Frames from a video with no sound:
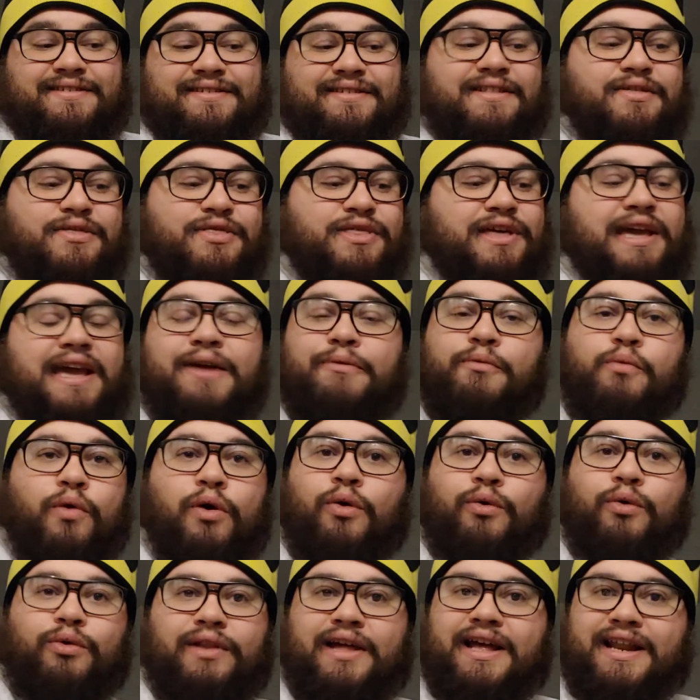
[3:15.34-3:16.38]
they
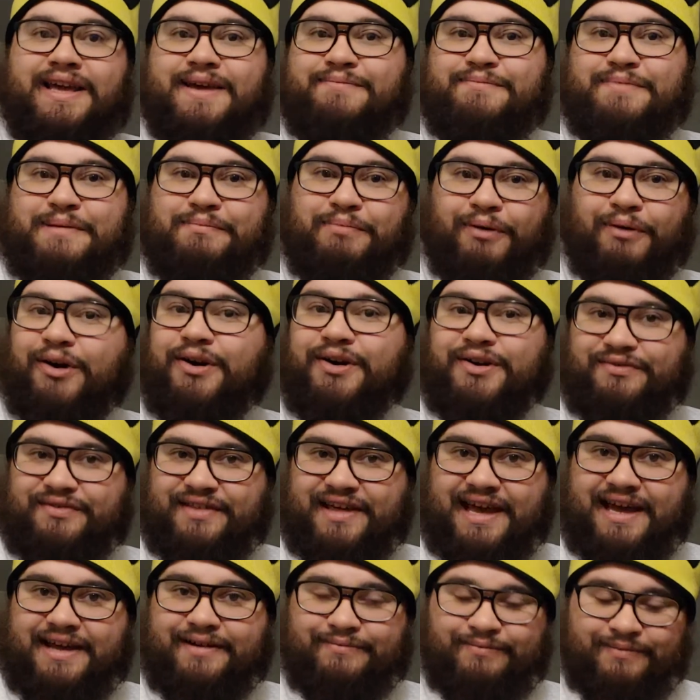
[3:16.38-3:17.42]
won't let him be part of
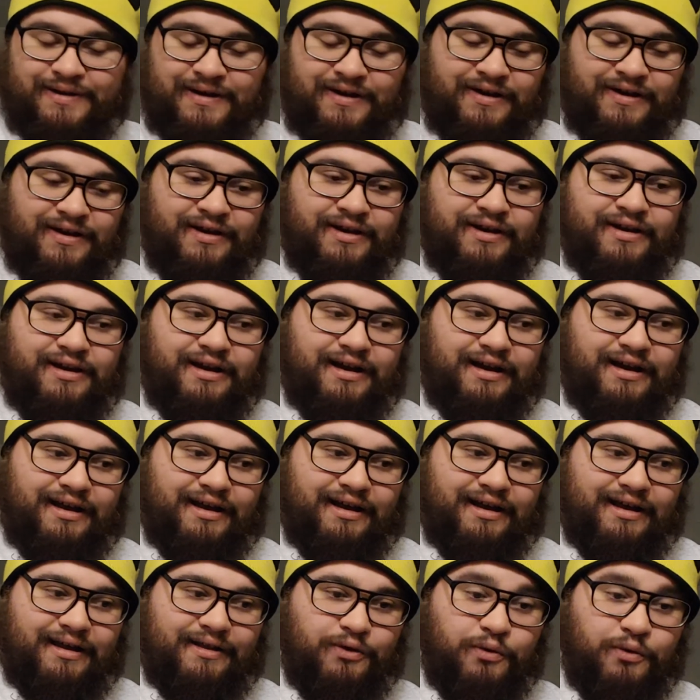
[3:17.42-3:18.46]
that.
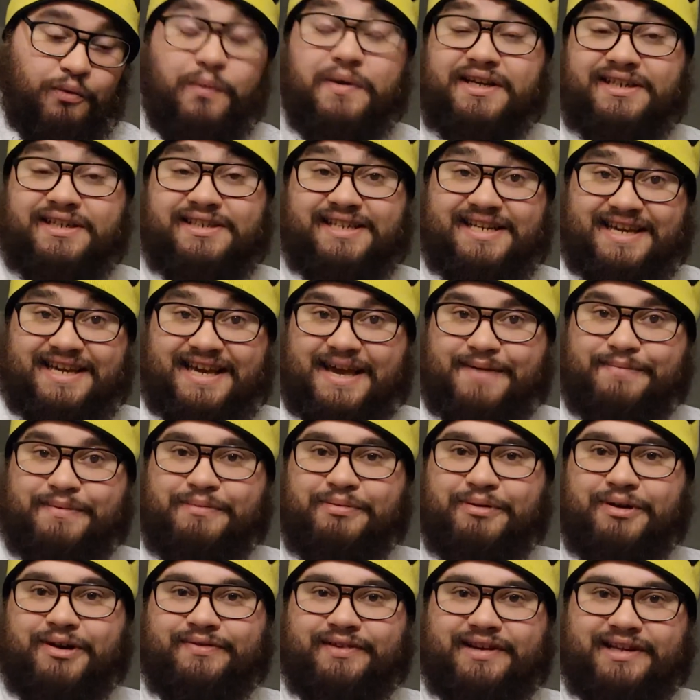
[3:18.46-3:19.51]
The reason he can't be
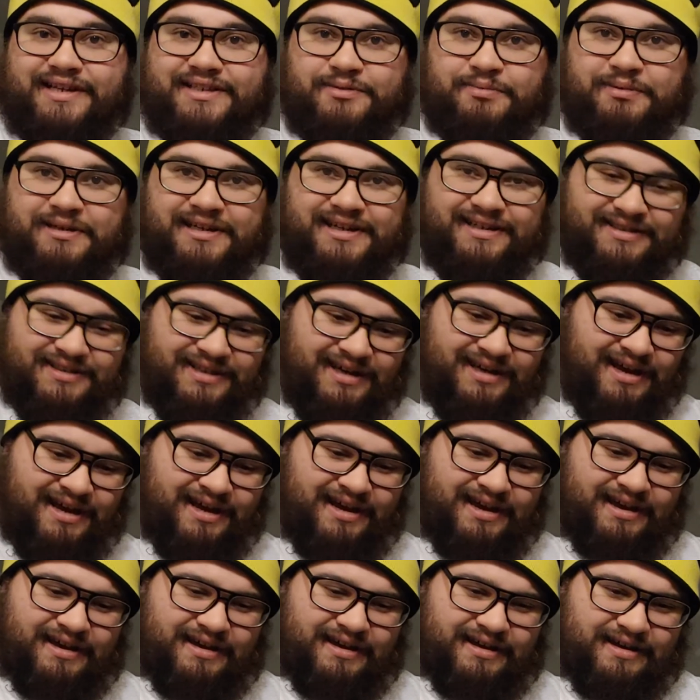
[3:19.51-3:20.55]
part of it is because
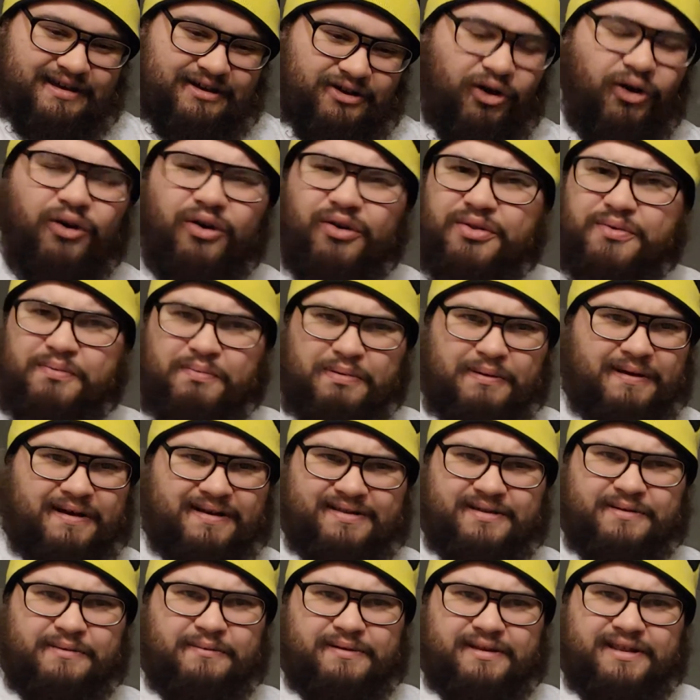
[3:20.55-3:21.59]
all
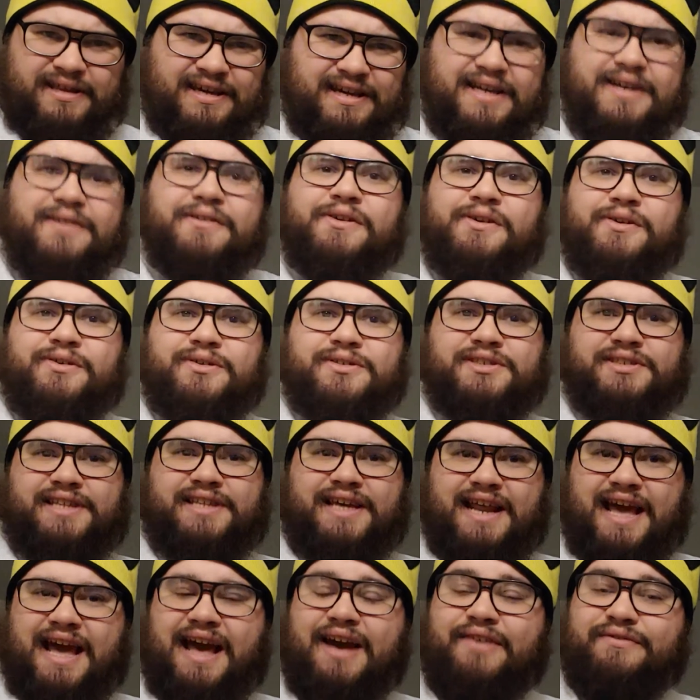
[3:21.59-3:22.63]
the heroes
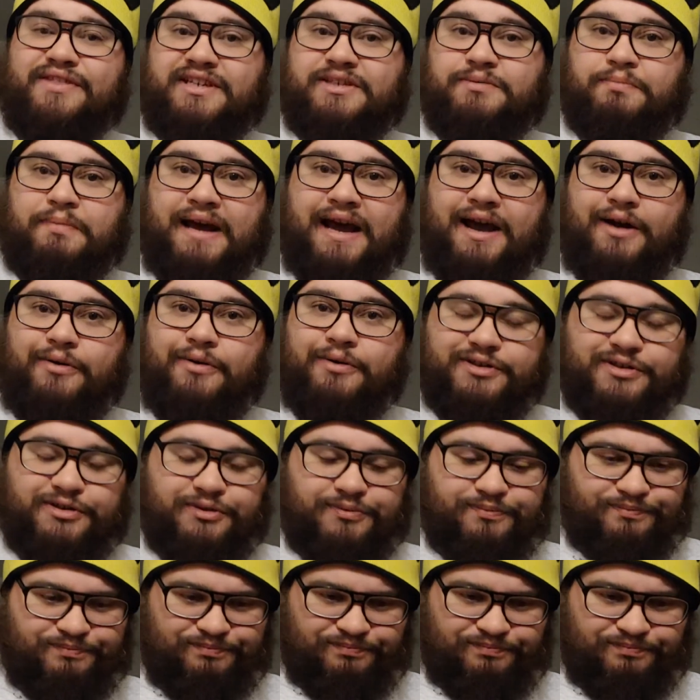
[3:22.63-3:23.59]
that have these powers,